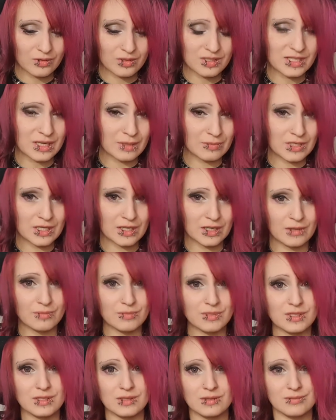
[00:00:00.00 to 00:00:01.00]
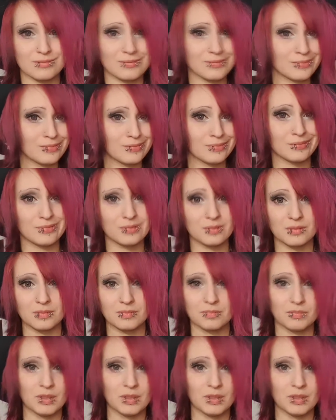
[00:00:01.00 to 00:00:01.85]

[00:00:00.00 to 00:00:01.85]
sometimes